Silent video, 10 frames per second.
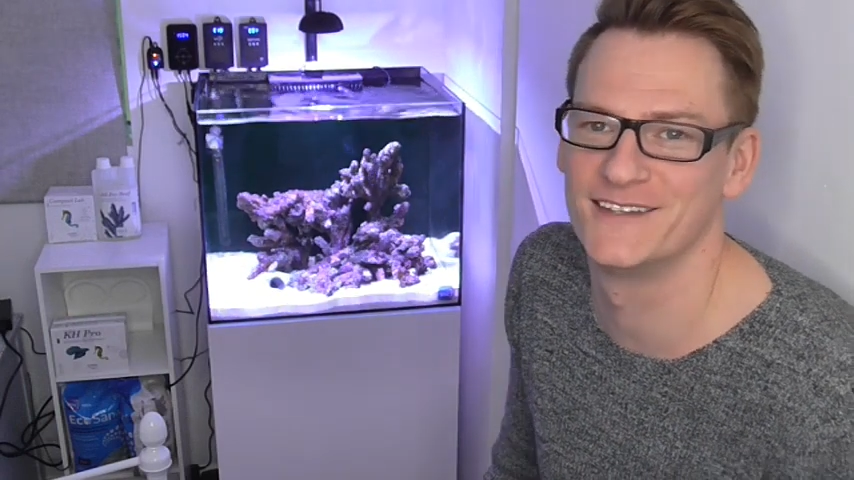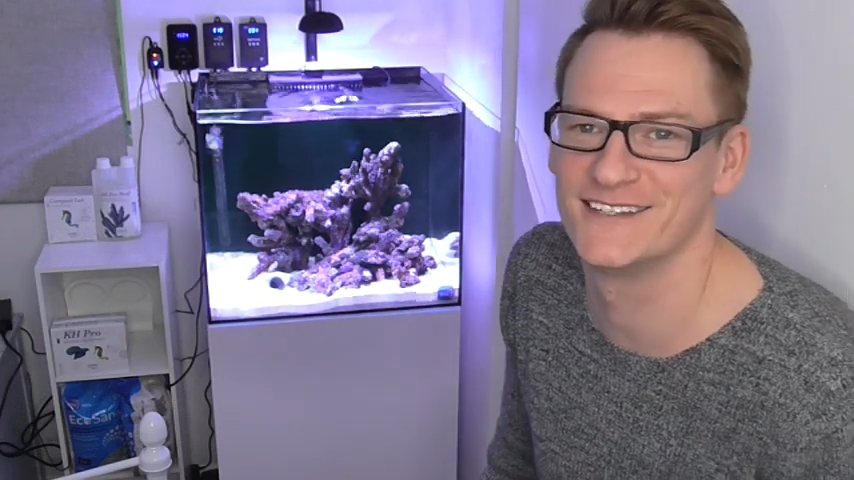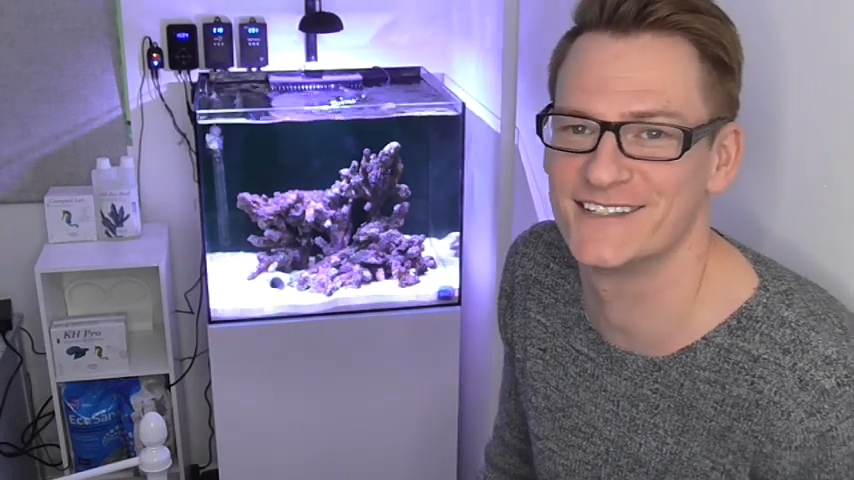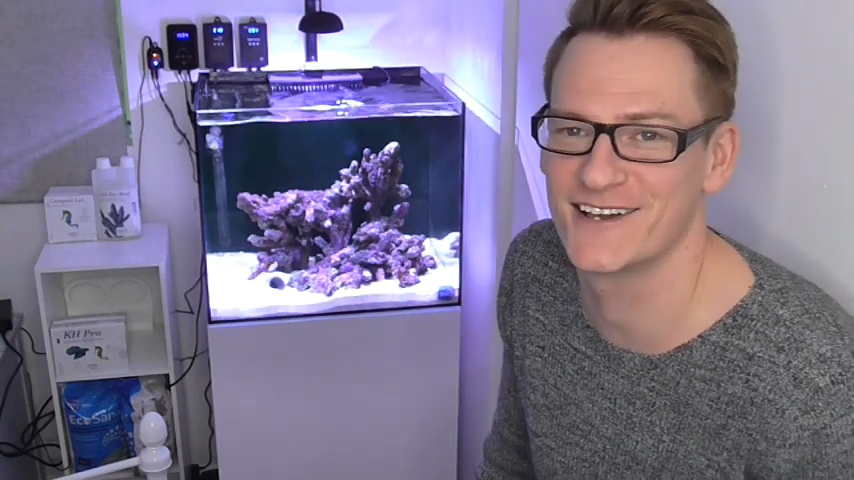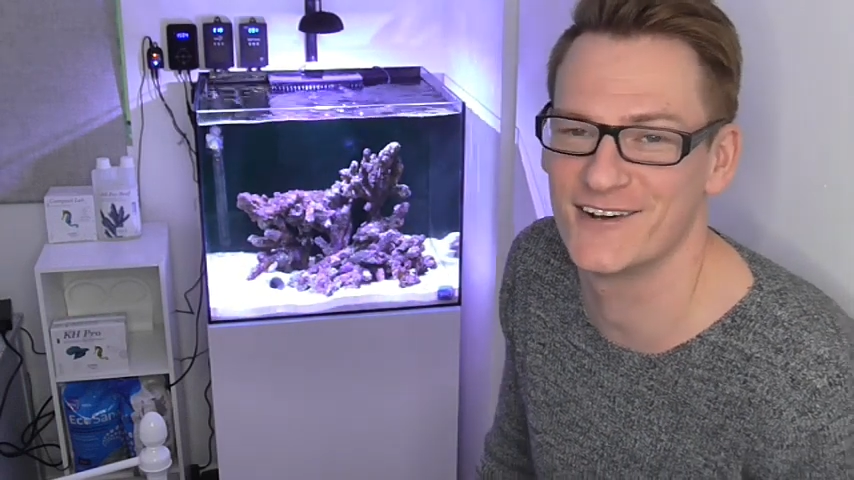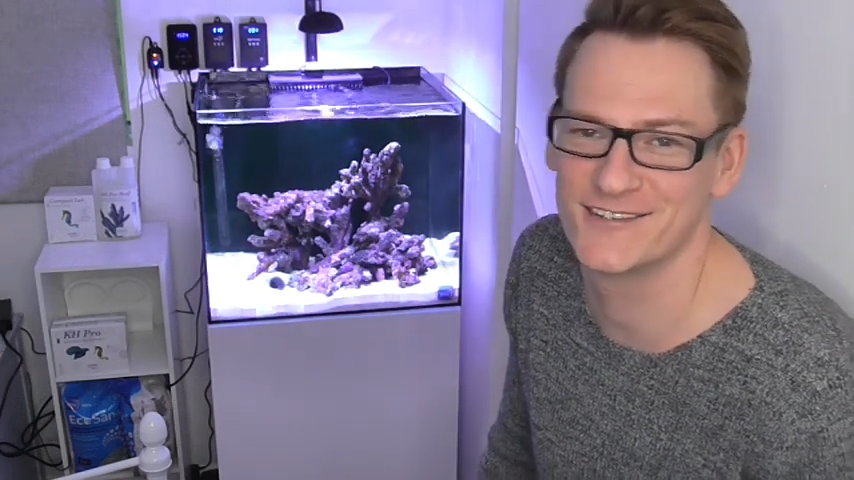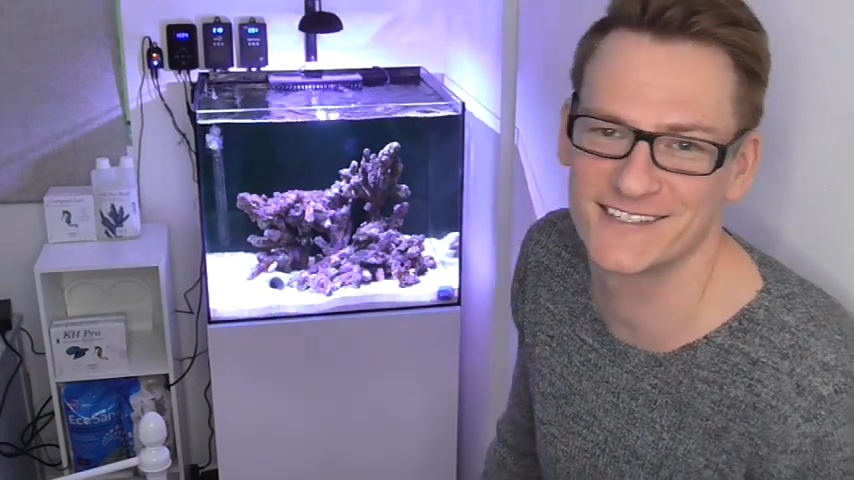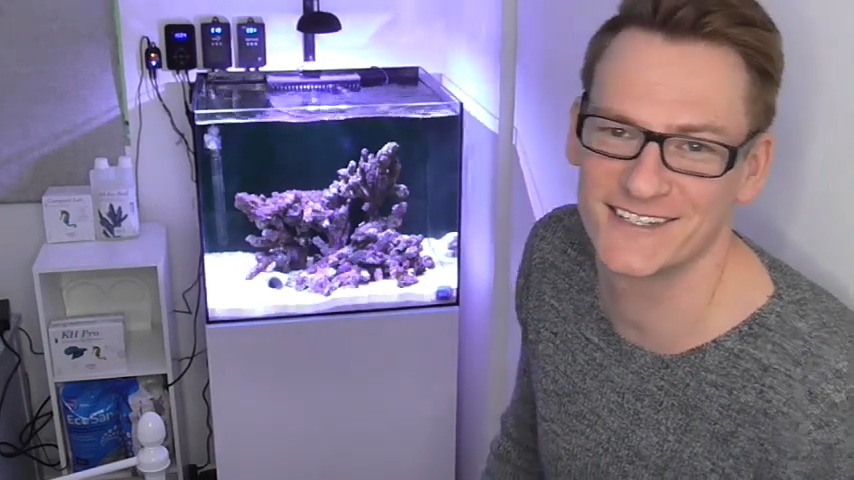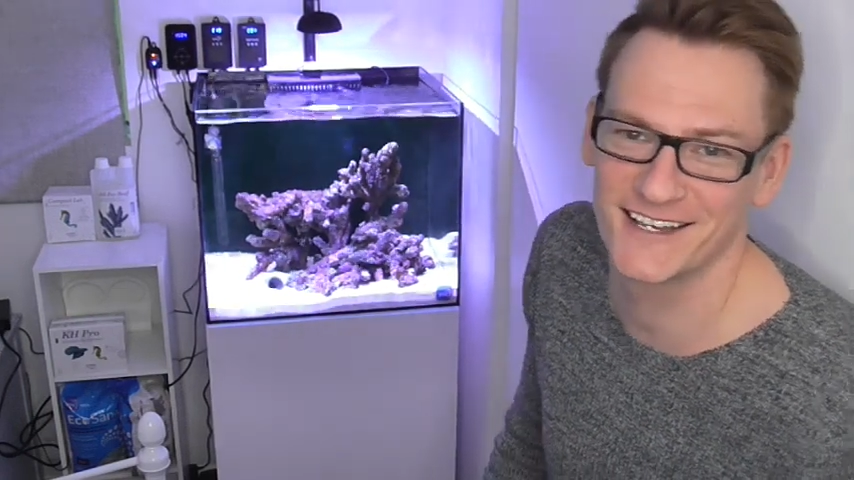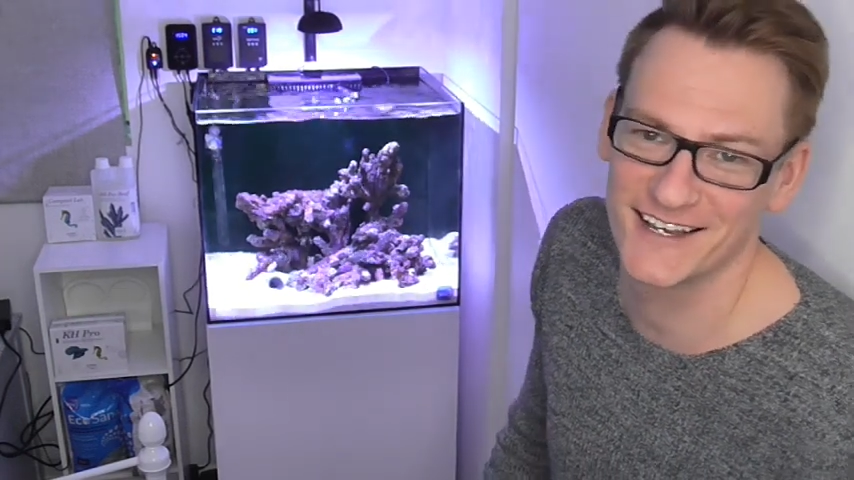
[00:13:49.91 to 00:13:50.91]
the
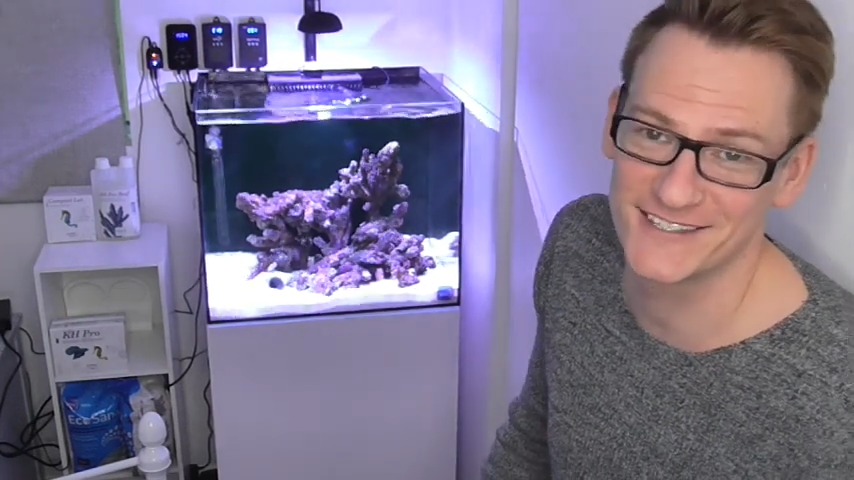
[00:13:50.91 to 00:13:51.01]
disaster